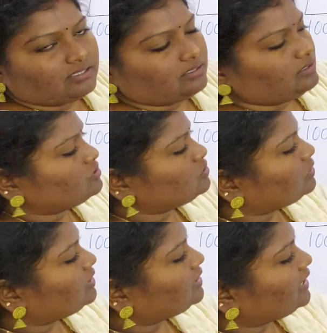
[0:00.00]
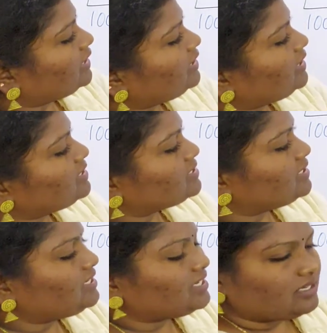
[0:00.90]
So the 10 is
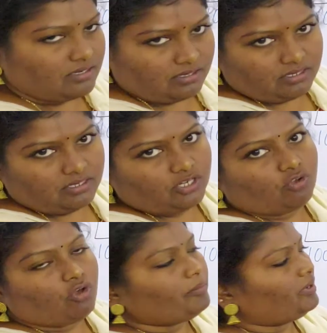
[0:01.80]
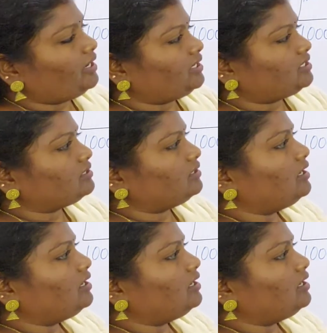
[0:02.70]
in denominator.